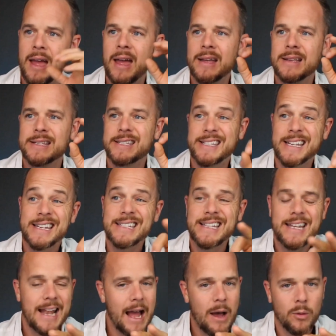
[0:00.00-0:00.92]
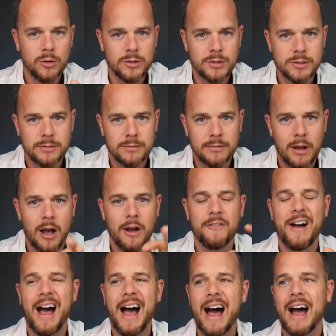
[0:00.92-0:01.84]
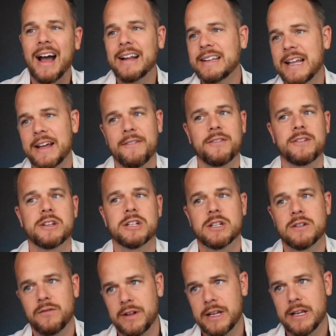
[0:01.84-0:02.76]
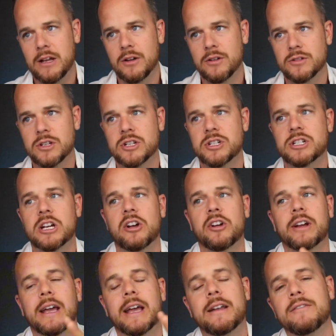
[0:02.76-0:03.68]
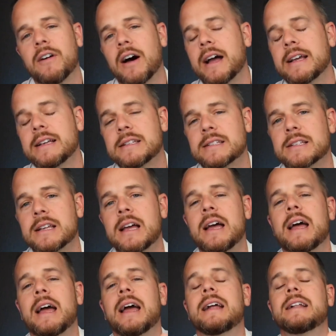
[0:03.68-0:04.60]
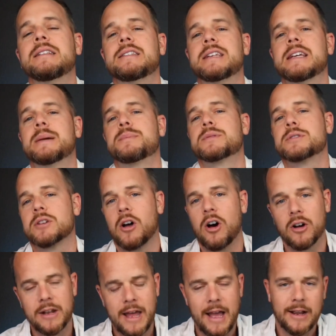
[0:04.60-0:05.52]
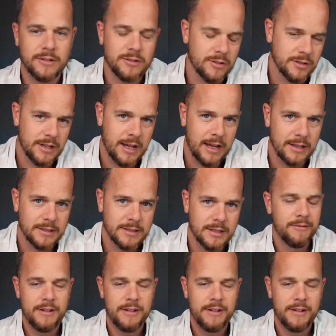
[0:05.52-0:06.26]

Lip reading: 16 hours of high definition videos sharing advice and tips on exercise.